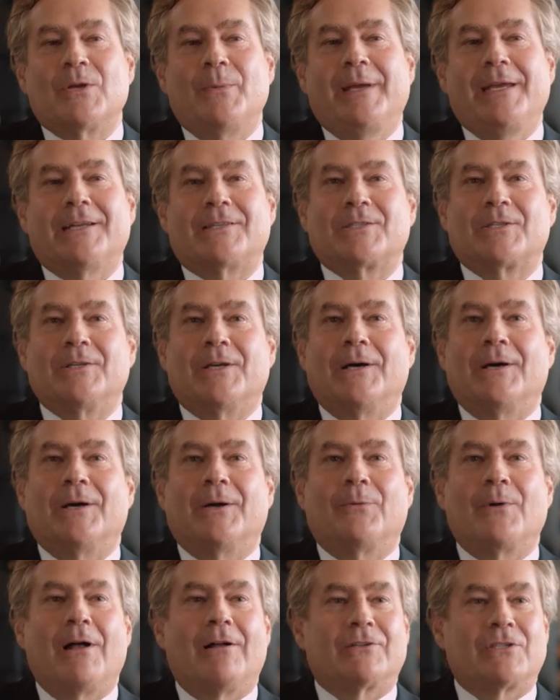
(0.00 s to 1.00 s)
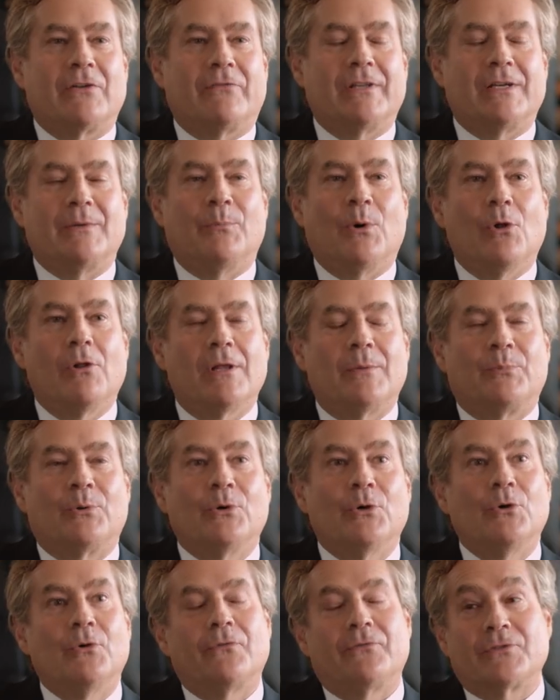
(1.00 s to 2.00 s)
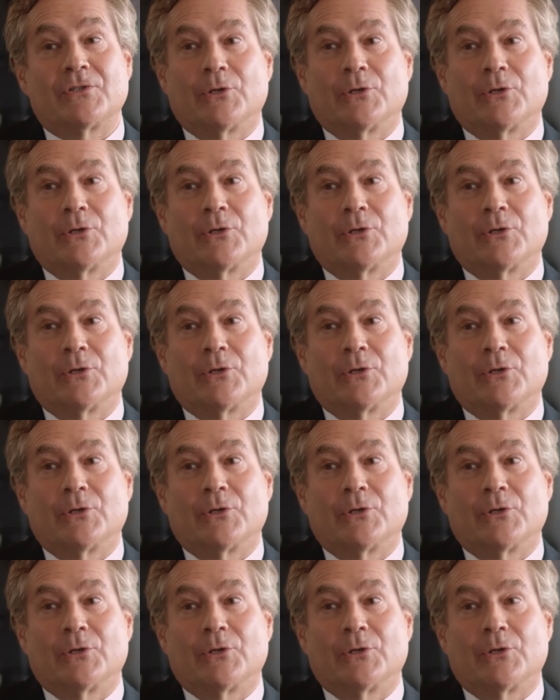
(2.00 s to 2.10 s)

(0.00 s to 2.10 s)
to me, it's a relatively bulletproof